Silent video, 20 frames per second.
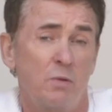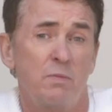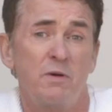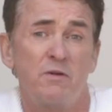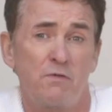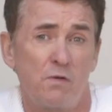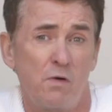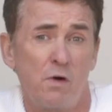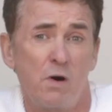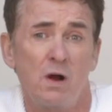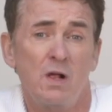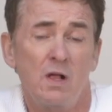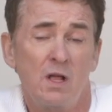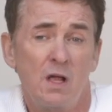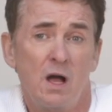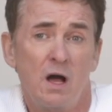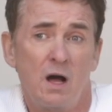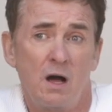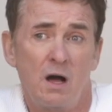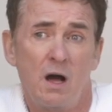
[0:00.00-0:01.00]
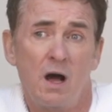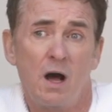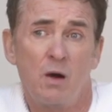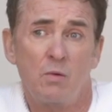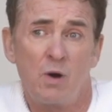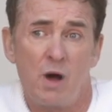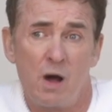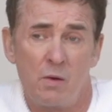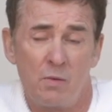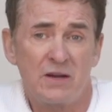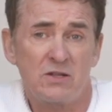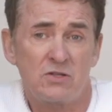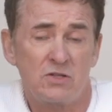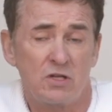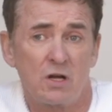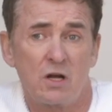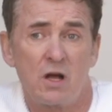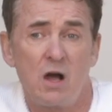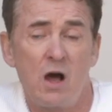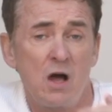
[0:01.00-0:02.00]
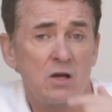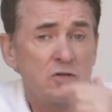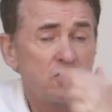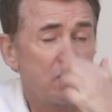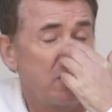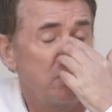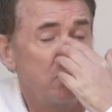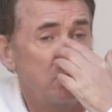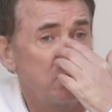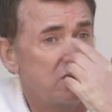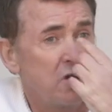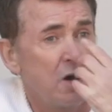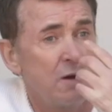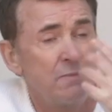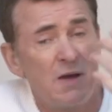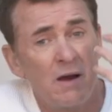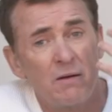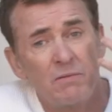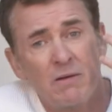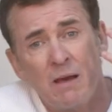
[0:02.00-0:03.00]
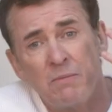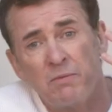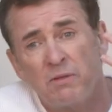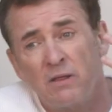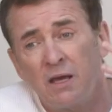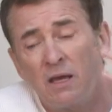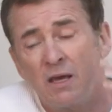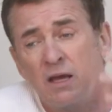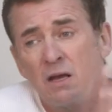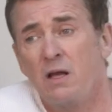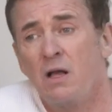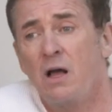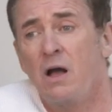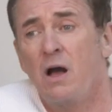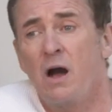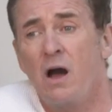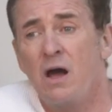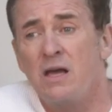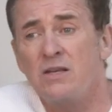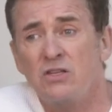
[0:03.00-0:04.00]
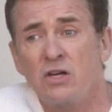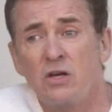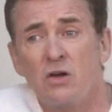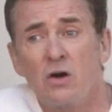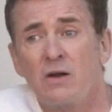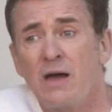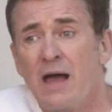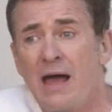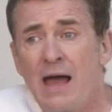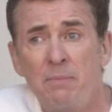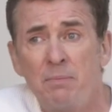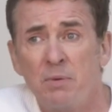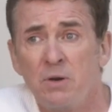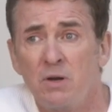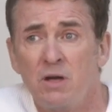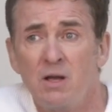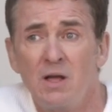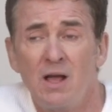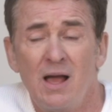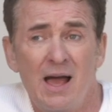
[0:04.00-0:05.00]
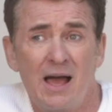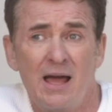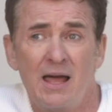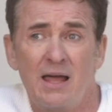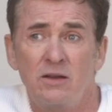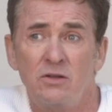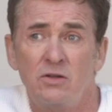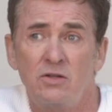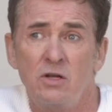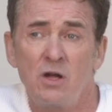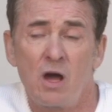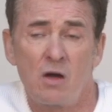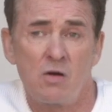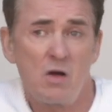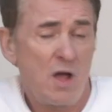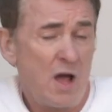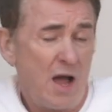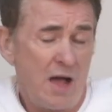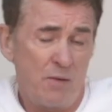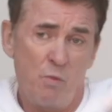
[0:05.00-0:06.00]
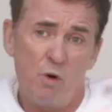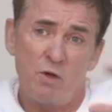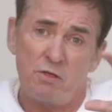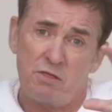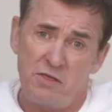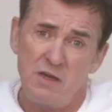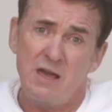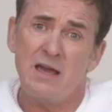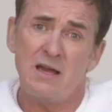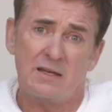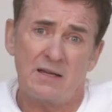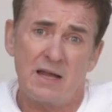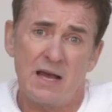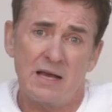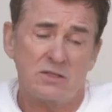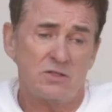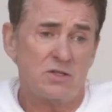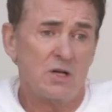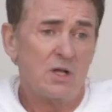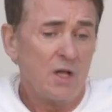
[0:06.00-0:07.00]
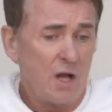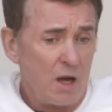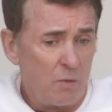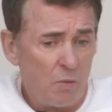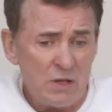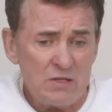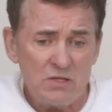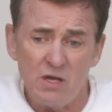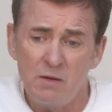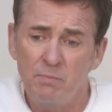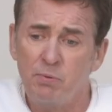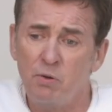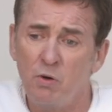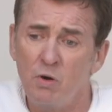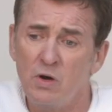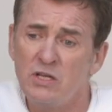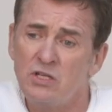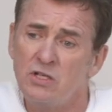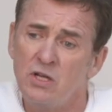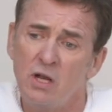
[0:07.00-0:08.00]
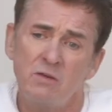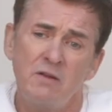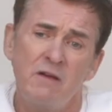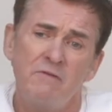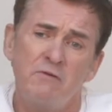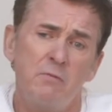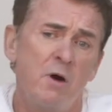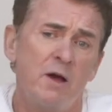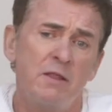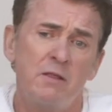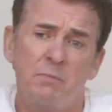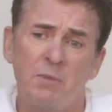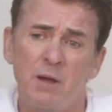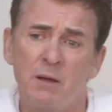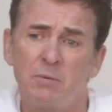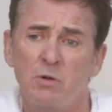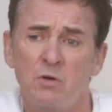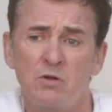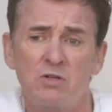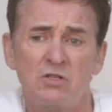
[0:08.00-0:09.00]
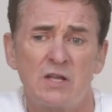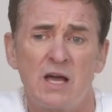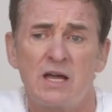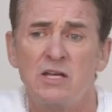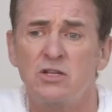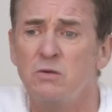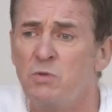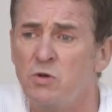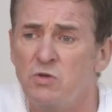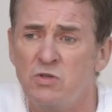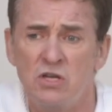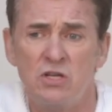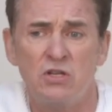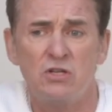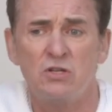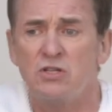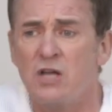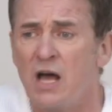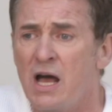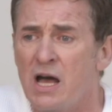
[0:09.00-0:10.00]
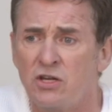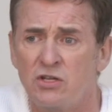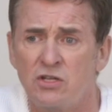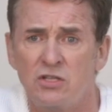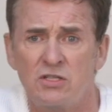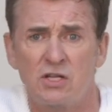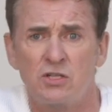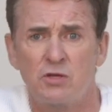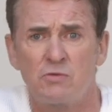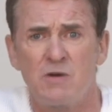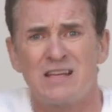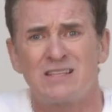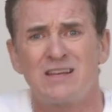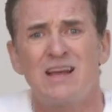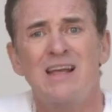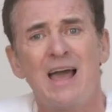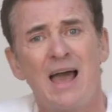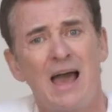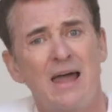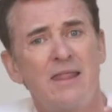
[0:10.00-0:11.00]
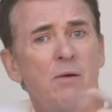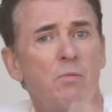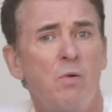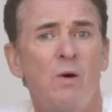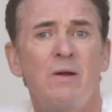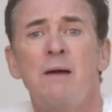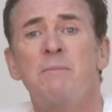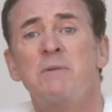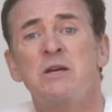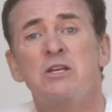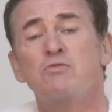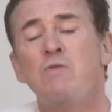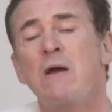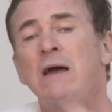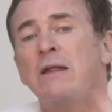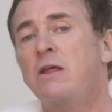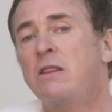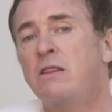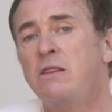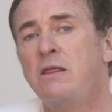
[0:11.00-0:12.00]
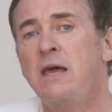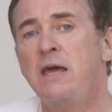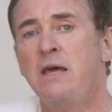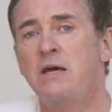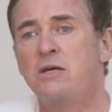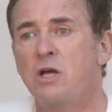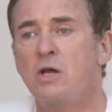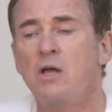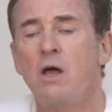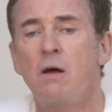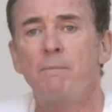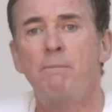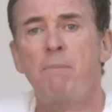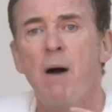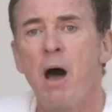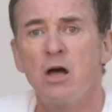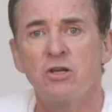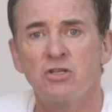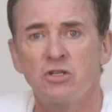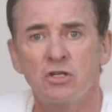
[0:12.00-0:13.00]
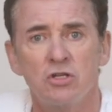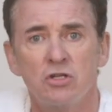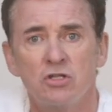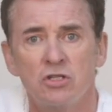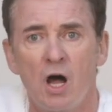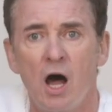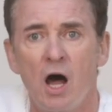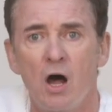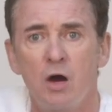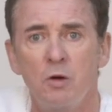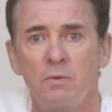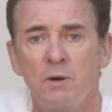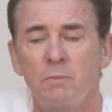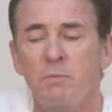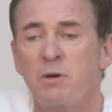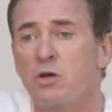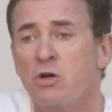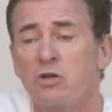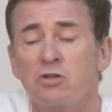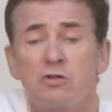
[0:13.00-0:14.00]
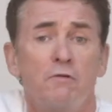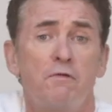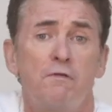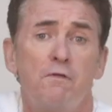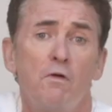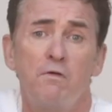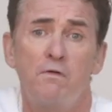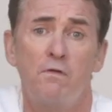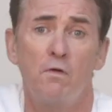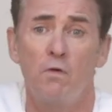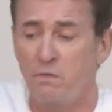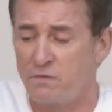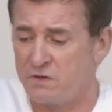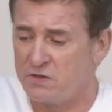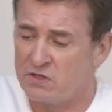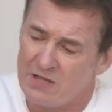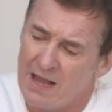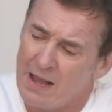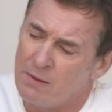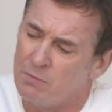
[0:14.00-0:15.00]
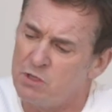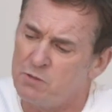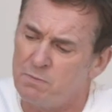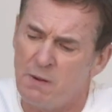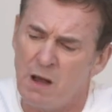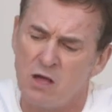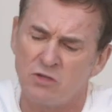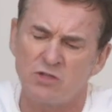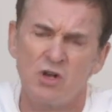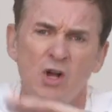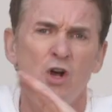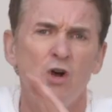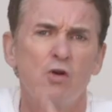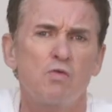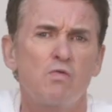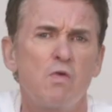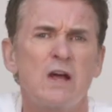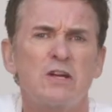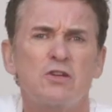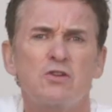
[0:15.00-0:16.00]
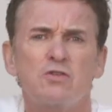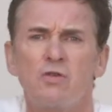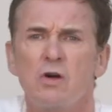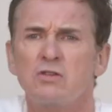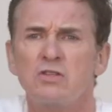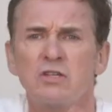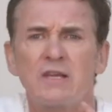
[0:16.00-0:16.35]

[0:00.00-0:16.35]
before uh, I, I, went into the castle, and all the time now I kept thinking, is it going to happen? And you know, and what theatre does once it employs, you know, never mind the people on stage, the musicians, ushers, usherettes, and then what that means round the theatres, bars can start opening because the footfall for sandwich bars, restaurants,